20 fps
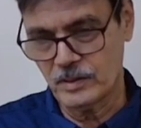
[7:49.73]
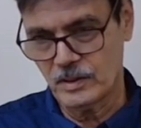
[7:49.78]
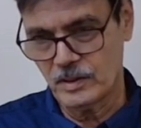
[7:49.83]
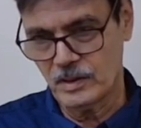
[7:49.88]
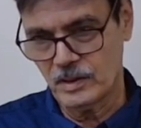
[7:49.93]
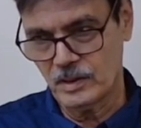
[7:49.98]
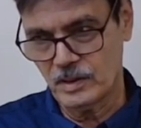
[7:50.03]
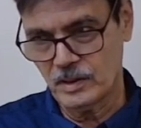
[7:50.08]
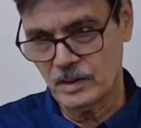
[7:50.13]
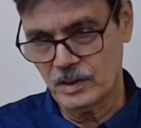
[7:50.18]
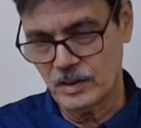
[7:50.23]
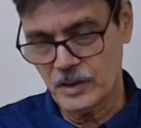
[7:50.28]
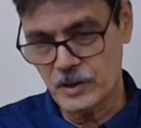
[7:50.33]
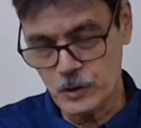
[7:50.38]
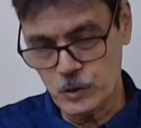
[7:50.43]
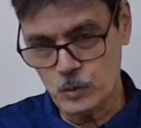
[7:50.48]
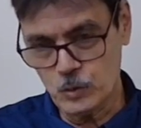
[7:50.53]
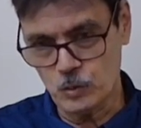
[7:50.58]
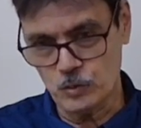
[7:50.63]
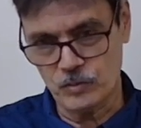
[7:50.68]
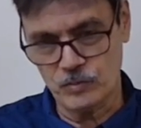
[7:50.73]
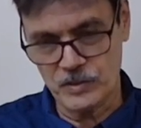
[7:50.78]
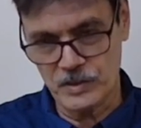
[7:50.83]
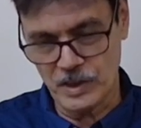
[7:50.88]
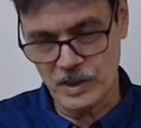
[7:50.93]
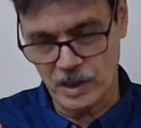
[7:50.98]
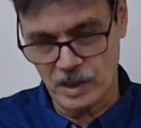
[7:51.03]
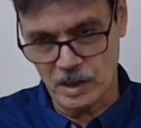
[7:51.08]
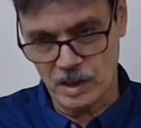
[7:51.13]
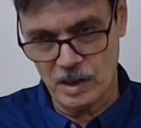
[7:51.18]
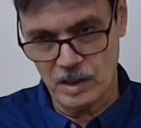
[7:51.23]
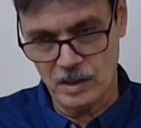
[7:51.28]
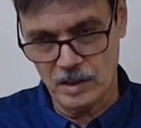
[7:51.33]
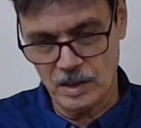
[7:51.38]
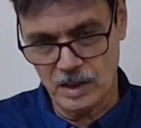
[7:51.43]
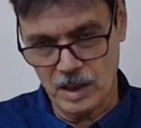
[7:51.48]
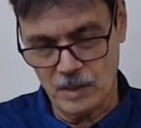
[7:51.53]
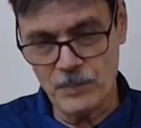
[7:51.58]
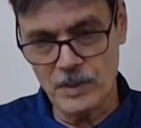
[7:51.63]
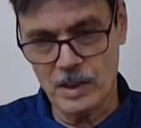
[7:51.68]
uh, issues which are
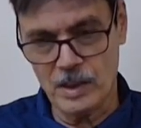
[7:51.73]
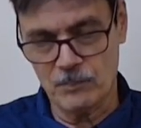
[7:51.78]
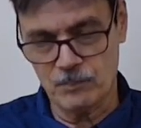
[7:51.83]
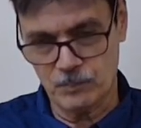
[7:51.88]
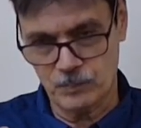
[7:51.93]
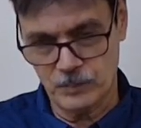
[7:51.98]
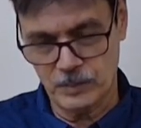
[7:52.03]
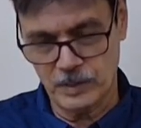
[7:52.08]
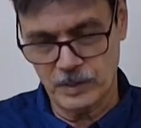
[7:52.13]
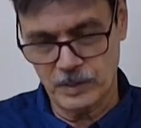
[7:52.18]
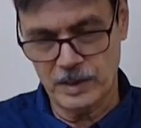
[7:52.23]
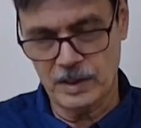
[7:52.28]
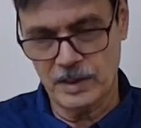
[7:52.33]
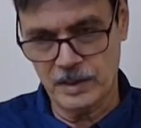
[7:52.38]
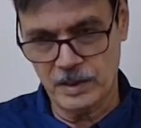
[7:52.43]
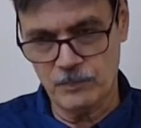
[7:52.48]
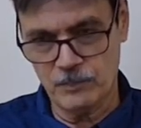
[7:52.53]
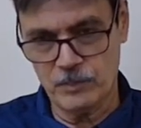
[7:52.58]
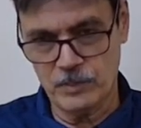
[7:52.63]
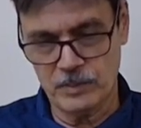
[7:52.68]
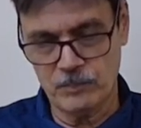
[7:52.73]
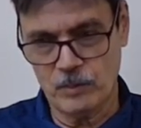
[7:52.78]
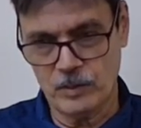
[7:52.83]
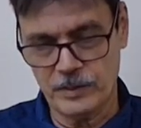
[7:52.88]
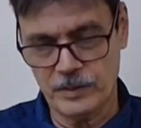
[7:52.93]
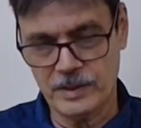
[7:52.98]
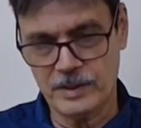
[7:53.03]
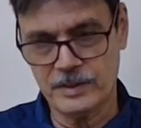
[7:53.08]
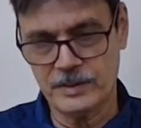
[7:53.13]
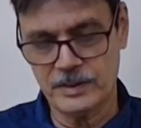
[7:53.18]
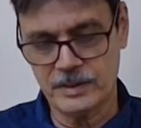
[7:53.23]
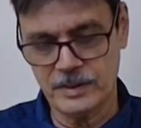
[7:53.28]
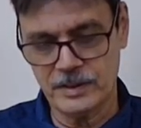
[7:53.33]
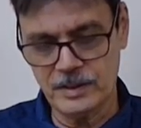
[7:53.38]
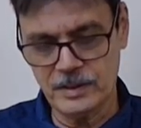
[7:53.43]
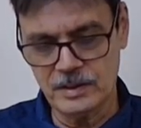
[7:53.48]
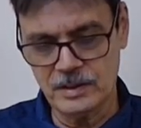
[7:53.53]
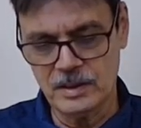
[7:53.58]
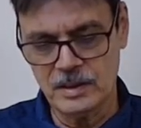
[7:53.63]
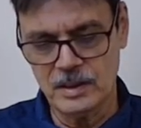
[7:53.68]
coming up in contemporary political theory,
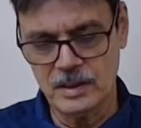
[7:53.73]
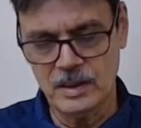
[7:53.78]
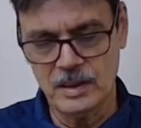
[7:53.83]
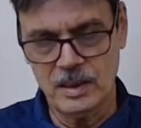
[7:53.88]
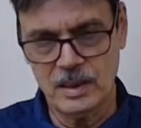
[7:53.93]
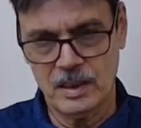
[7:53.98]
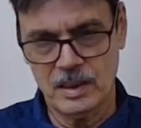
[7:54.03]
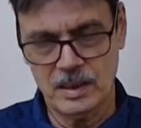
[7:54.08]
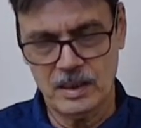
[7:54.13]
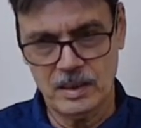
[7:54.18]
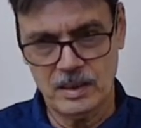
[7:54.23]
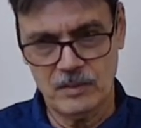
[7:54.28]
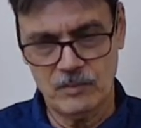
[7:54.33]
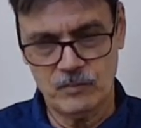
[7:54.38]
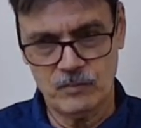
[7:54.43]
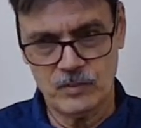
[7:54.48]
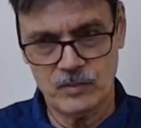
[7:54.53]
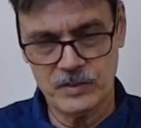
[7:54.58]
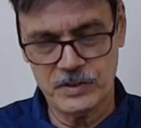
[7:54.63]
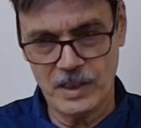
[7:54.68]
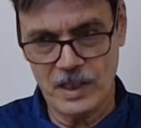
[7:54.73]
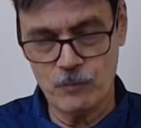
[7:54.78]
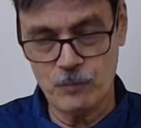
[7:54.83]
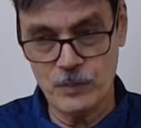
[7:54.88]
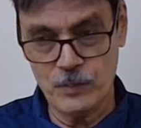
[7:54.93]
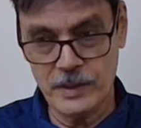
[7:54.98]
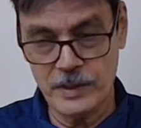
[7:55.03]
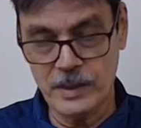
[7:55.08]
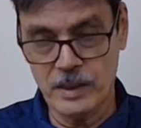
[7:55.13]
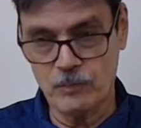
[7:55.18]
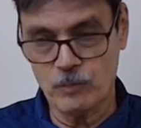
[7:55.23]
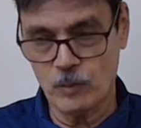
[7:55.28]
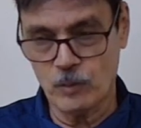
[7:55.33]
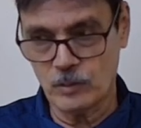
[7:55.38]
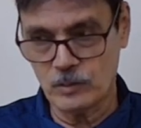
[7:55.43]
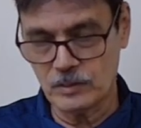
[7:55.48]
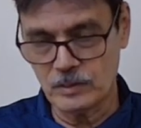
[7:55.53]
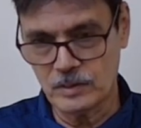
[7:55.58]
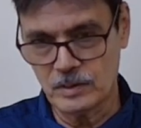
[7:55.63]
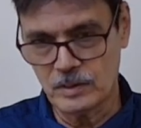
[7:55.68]
uh, which have bearing
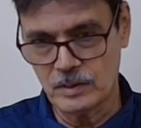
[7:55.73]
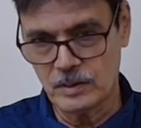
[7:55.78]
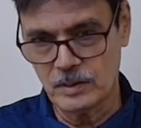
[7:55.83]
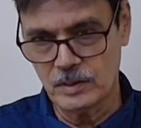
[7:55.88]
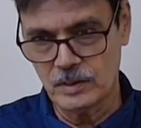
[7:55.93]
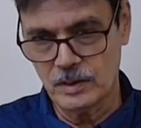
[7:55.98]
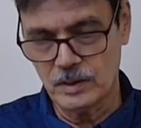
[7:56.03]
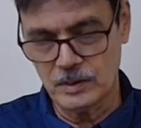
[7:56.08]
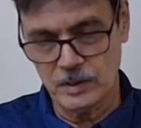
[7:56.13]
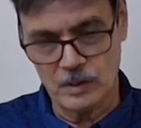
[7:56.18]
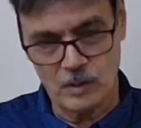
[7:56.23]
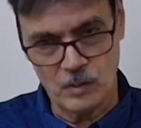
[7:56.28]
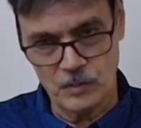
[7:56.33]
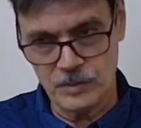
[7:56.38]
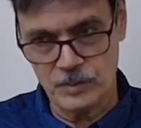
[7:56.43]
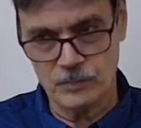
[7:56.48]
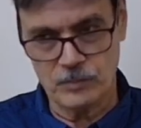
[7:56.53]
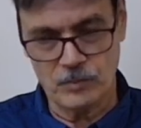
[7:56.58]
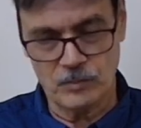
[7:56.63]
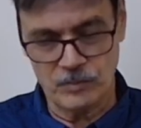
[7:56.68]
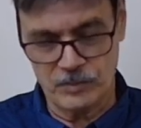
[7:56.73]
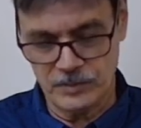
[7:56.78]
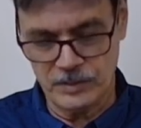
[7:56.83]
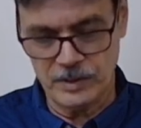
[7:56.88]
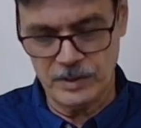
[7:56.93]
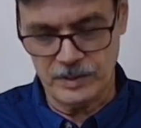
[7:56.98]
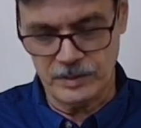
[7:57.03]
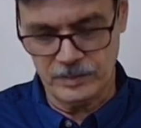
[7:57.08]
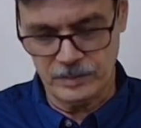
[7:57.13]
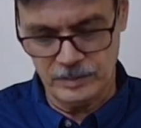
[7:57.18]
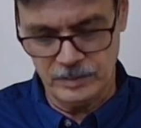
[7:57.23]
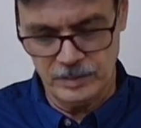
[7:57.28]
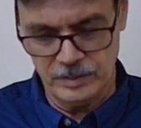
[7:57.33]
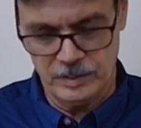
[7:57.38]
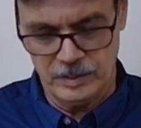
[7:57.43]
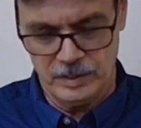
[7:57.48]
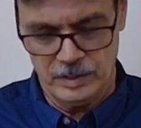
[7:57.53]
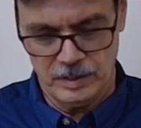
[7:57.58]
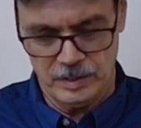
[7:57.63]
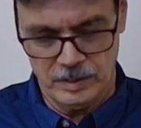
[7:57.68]
upon the concept of state.
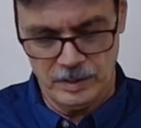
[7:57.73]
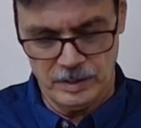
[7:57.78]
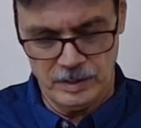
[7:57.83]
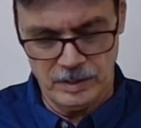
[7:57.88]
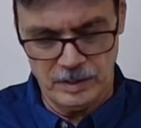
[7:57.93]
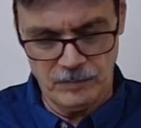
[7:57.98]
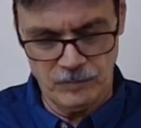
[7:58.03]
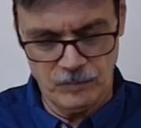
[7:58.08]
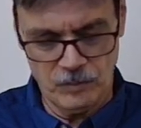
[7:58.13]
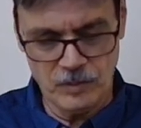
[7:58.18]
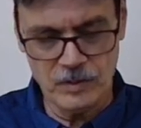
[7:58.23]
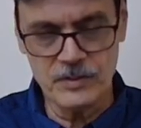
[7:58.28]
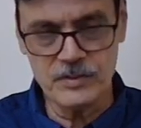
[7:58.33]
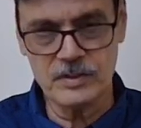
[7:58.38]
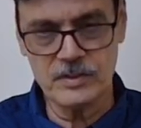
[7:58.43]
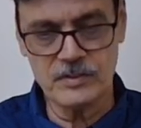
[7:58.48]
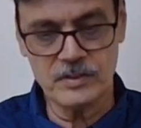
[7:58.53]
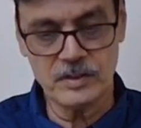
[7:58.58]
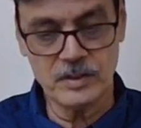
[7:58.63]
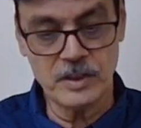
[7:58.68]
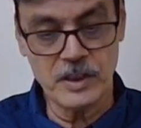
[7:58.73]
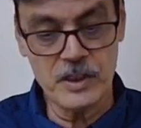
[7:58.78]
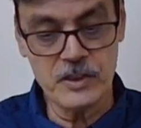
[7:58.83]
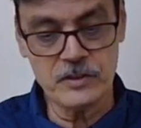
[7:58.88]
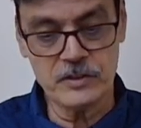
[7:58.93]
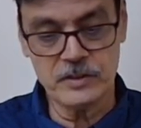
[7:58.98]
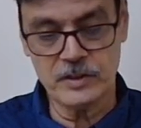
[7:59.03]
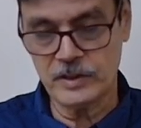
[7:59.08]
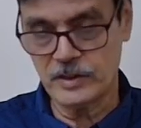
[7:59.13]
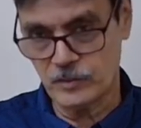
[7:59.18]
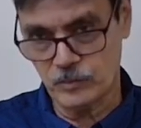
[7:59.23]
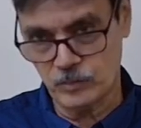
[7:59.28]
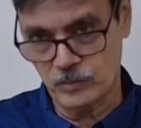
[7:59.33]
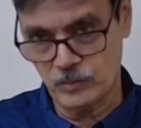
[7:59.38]
Uh, for instance, nationalism.